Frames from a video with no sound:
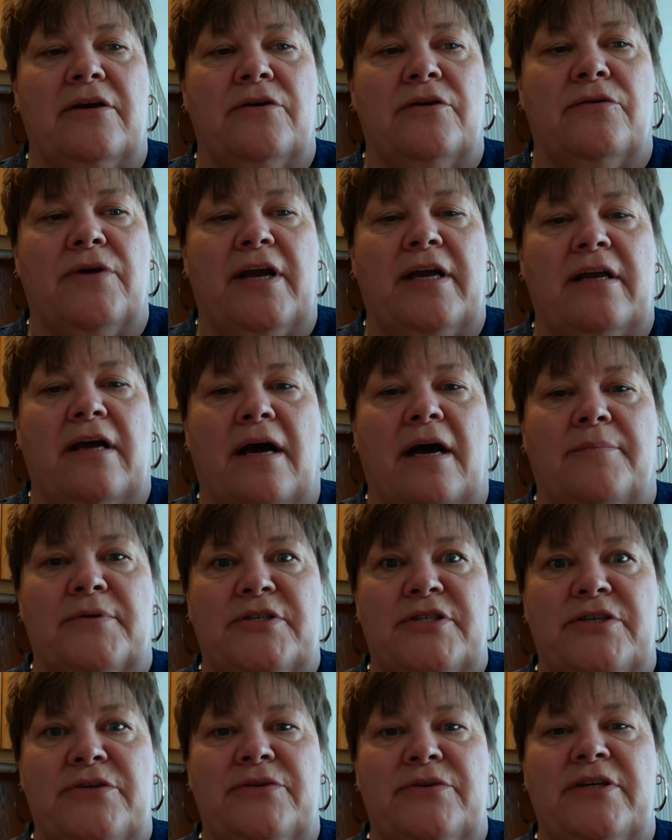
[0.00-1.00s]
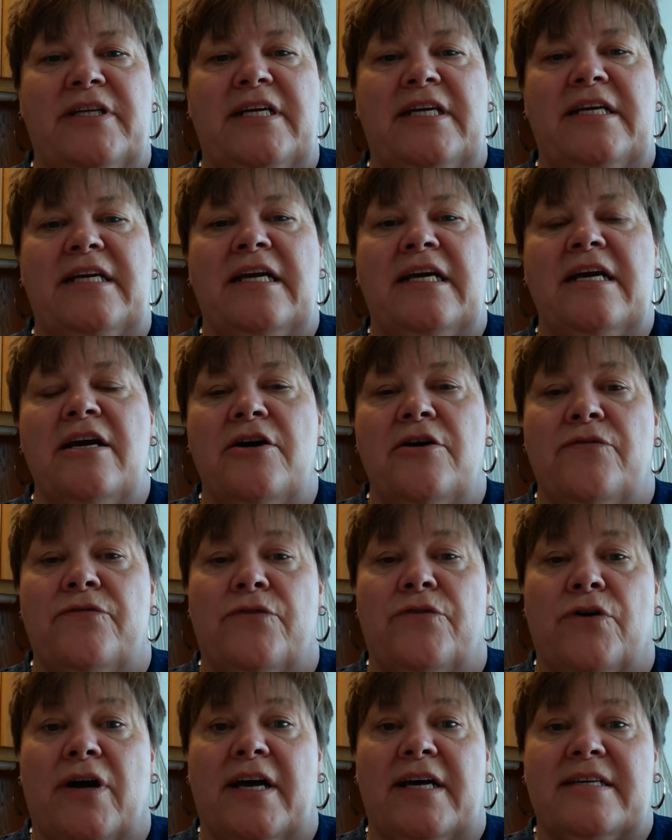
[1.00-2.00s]
great opportunity
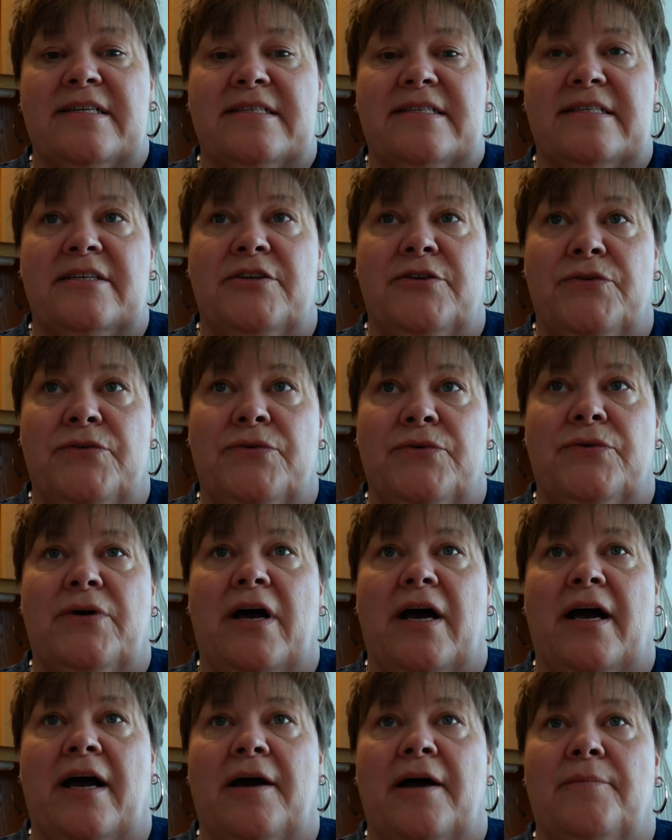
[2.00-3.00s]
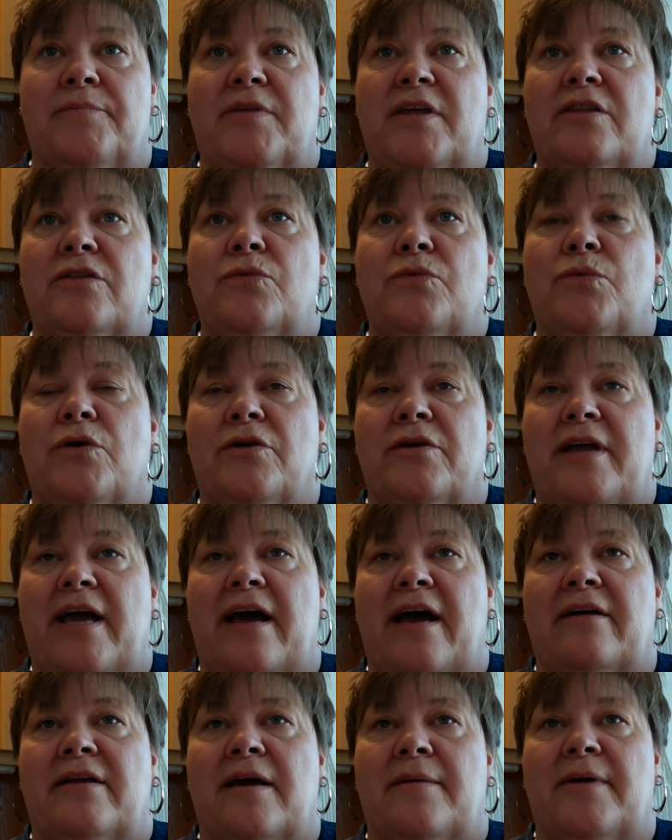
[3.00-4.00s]
for us to um, get the word
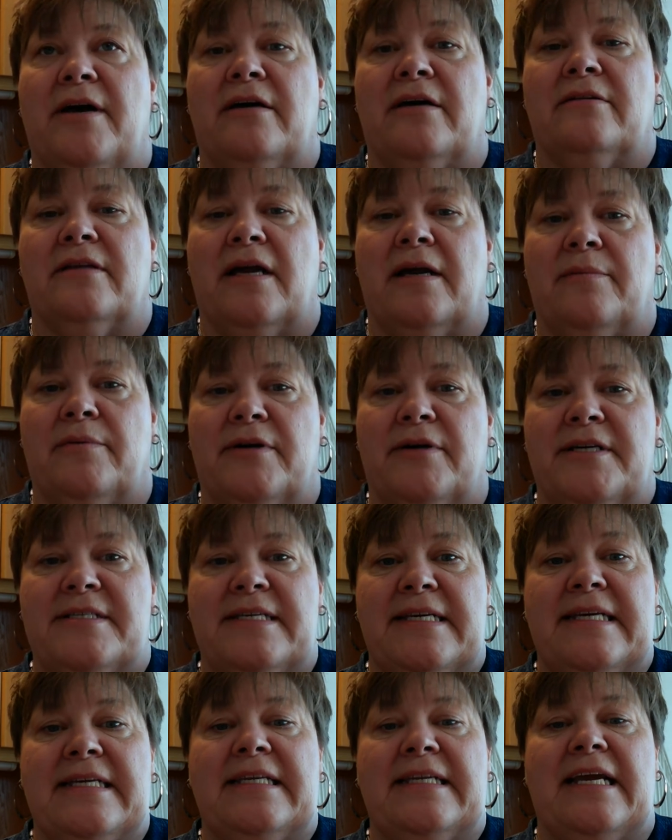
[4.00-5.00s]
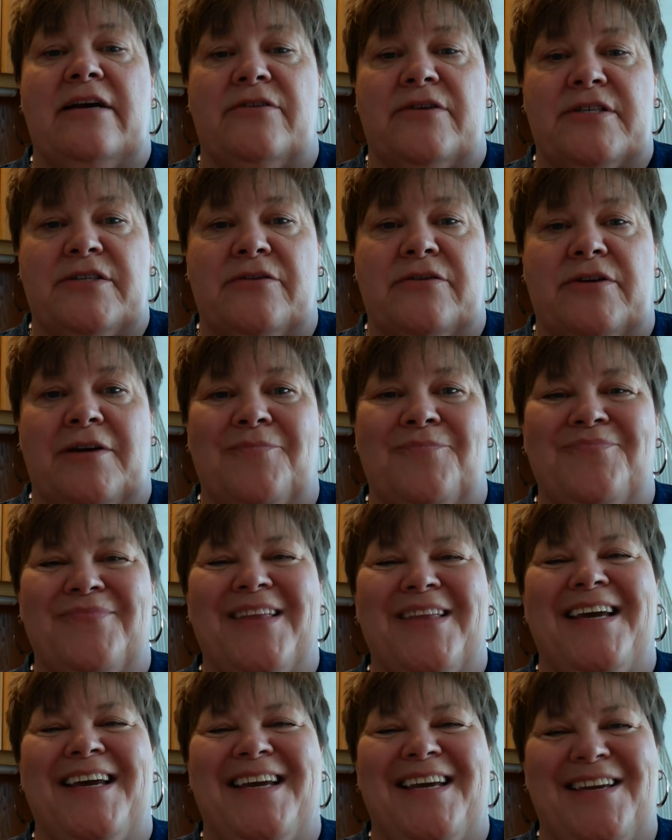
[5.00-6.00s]
out about libraries in Arizona.
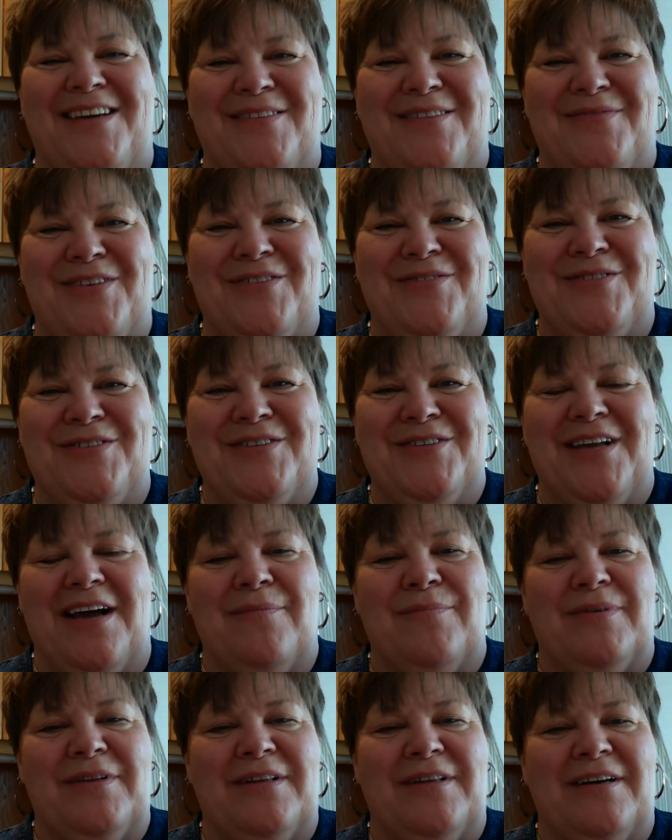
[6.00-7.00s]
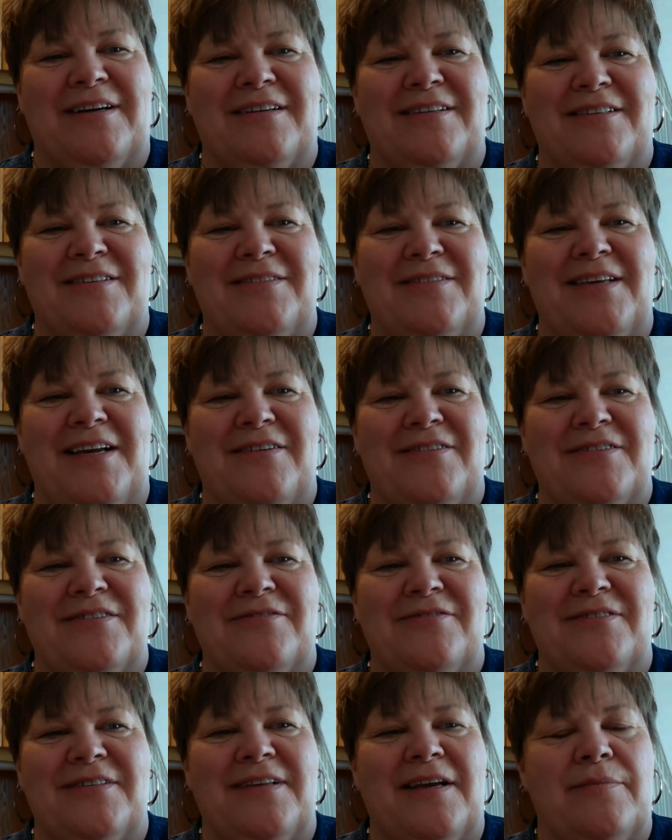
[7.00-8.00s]
If you do not belong to the
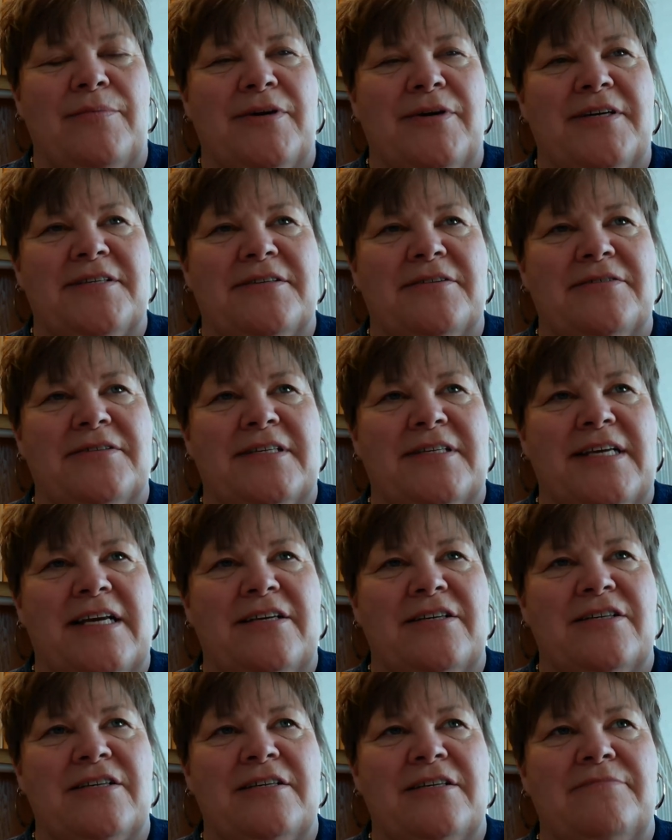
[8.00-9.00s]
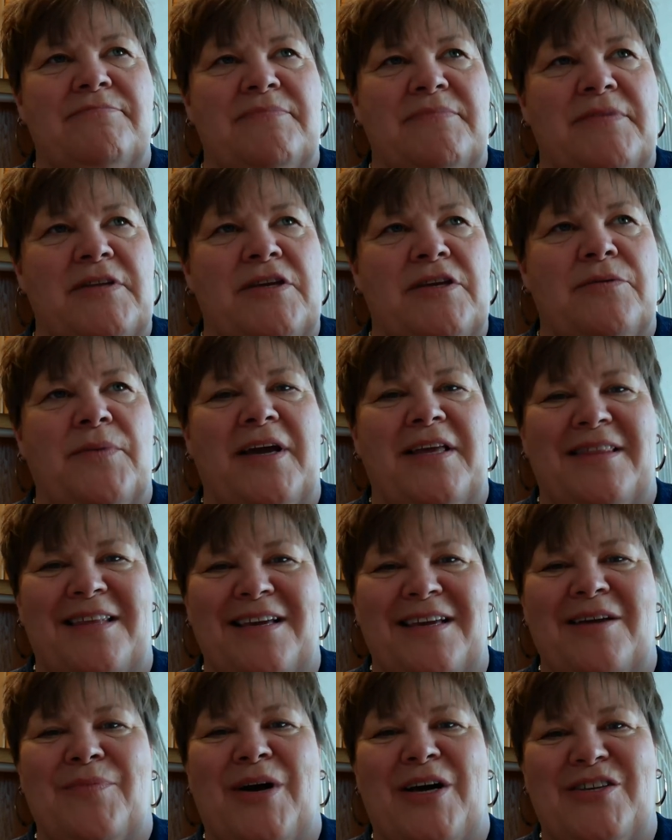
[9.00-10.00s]
Arizona Library Association, you might
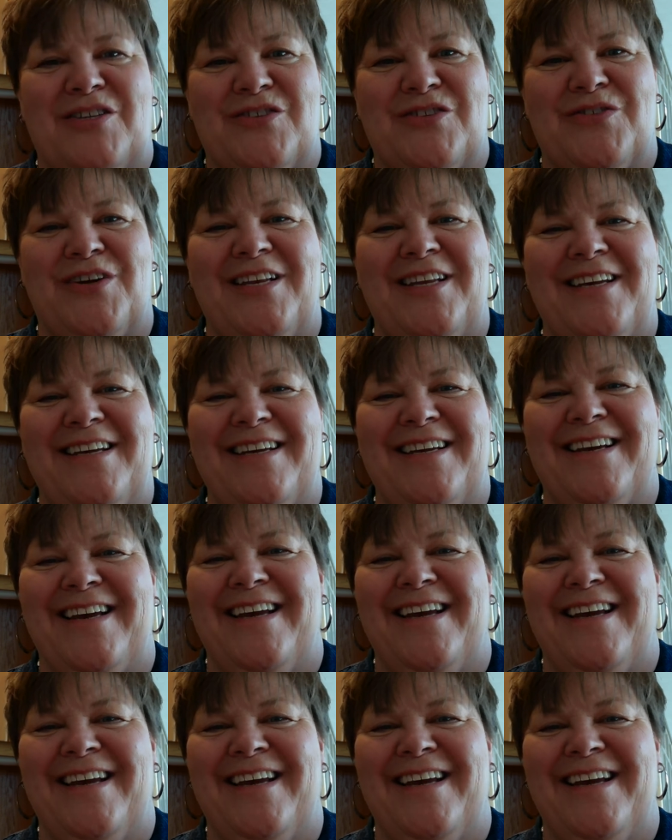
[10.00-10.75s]
think about joining.